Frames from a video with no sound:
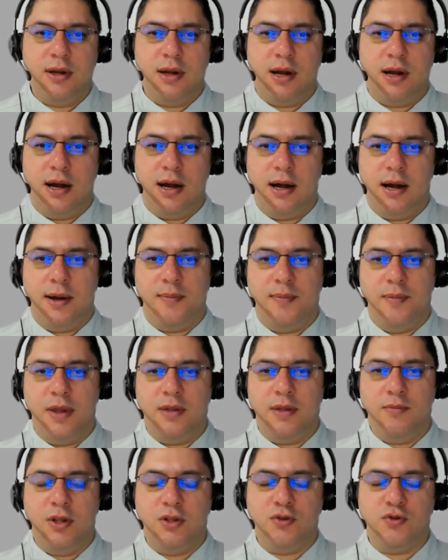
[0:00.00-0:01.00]
uh,
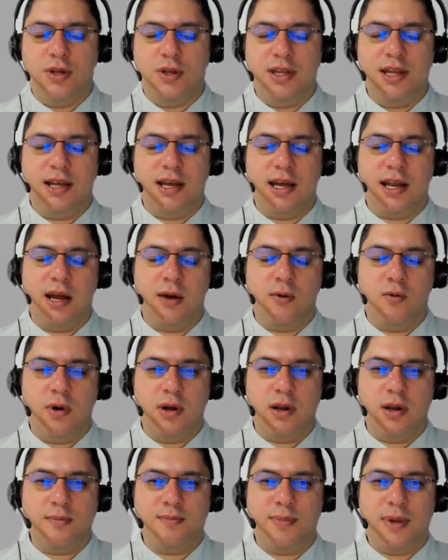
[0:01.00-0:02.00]
between
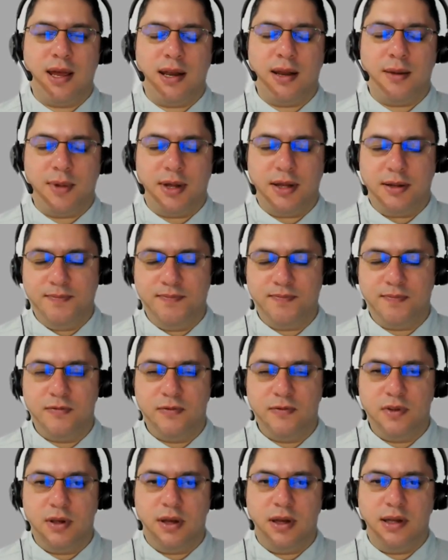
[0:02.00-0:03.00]
Nicaragua and Panama.
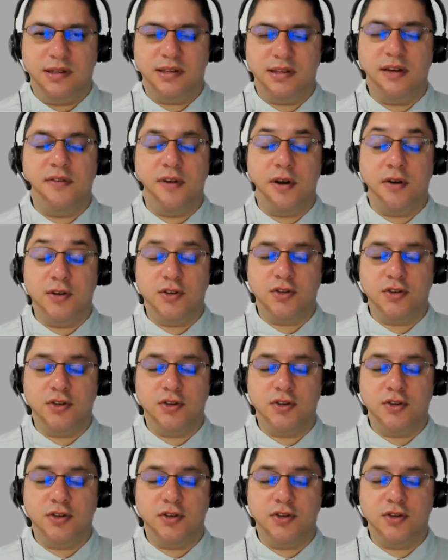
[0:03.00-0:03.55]
I'm going to